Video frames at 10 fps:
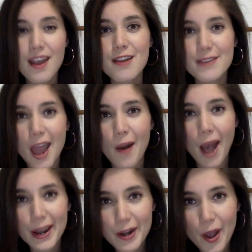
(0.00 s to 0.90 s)
Now,
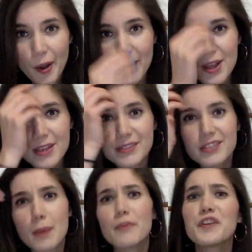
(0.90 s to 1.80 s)
I know
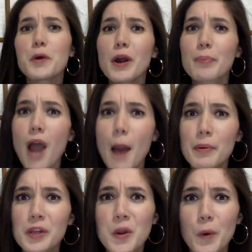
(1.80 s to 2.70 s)
some of you are
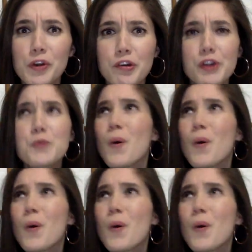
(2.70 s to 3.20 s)
probably wondering,